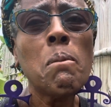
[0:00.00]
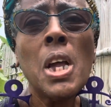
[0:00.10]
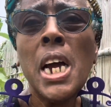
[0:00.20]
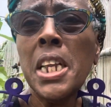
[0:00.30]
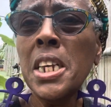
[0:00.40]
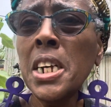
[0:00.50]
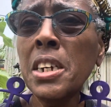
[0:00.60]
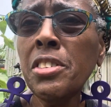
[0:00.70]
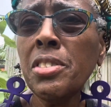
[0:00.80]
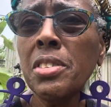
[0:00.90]
And
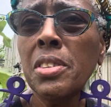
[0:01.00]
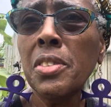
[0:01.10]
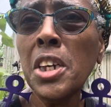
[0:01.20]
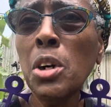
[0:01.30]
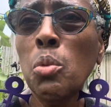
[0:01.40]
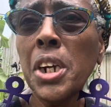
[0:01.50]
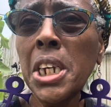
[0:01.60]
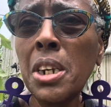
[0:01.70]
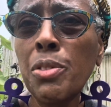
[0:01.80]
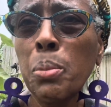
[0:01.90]
yes, there were
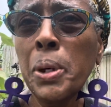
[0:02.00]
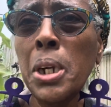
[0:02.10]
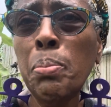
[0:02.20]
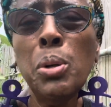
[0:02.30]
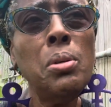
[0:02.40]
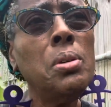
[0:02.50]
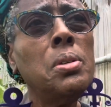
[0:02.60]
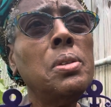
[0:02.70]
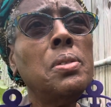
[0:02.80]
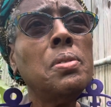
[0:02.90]
evil people.
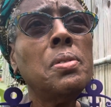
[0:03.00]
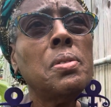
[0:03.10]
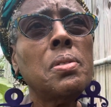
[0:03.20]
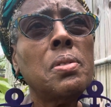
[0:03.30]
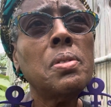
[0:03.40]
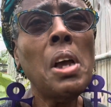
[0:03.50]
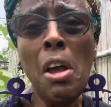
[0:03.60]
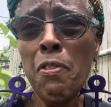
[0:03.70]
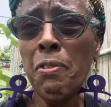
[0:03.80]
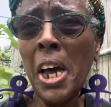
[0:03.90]
In
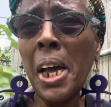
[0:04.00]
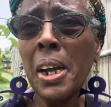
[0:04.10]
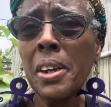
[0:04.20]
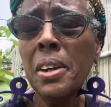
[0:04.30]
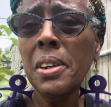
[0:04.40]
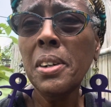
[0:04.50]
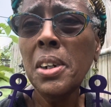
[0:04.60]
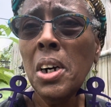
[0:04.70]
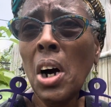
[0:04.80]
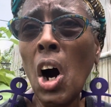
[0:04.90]
fact,
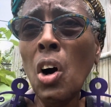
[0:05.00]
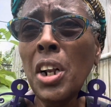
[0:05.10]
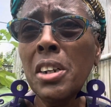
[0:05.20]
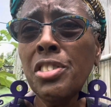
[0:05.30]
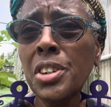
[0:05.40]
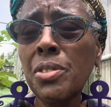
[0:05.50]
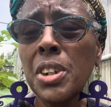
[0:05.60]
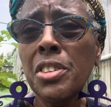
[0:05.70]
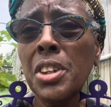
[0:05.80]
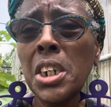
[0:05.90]
all of the
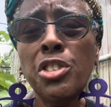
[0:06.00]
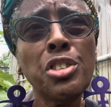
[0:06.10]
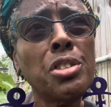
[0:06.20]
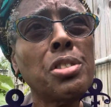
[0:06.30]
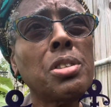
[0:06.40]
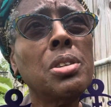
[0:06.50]
civilizations